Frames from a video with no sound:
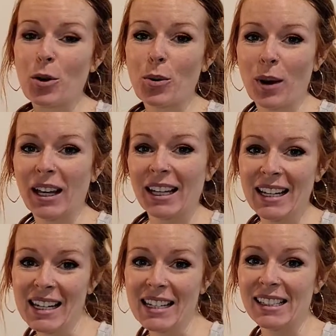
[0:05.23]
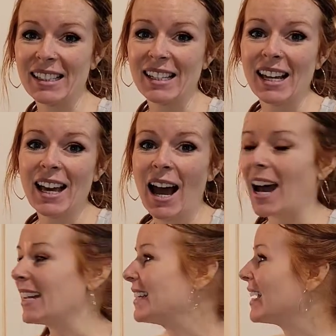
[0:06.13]
quick and easy
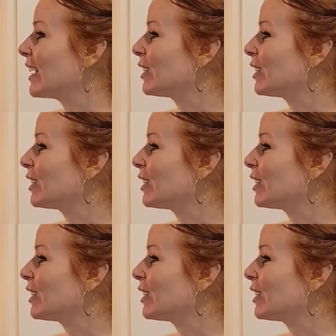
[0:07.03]
idea.